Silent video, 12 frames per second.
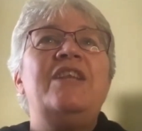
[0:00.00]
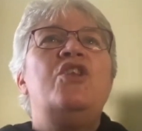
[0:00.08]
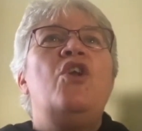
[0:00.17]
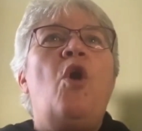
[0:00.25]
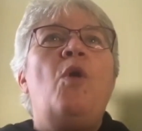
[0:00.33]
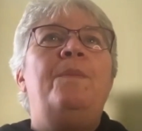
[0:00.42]
and
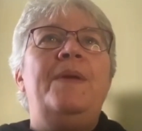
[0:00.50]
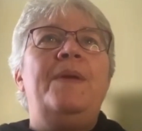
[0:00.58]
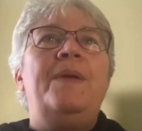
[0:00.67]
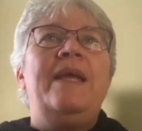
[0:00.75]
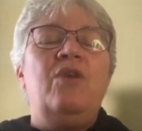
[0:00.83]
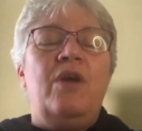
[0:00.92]

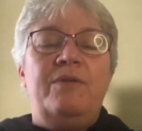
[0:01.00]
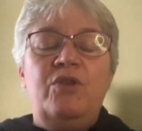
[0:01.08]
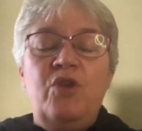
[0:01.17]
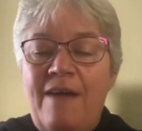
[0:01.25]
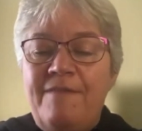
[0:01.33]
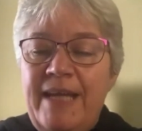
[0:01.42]

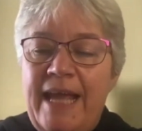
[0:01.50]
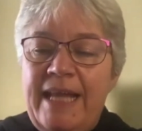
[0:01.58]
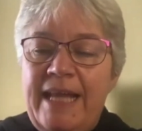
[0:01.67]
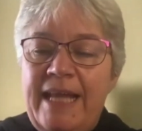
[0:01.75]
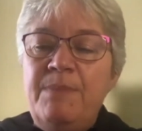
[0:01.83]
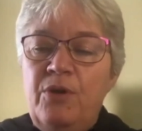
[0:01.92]
not having
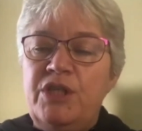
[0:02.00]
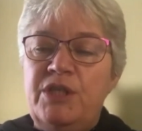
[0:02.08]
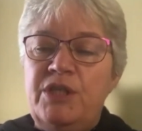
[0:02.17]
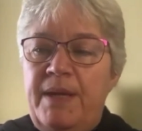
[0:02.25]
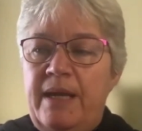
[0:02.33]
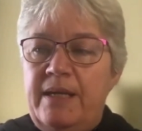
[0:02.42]
any
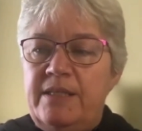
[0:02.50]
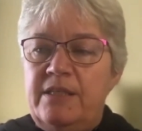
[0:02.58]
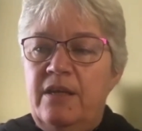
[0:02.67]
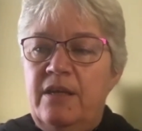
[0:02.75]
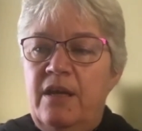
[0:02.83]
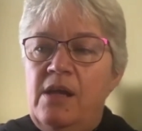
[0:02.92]
prospect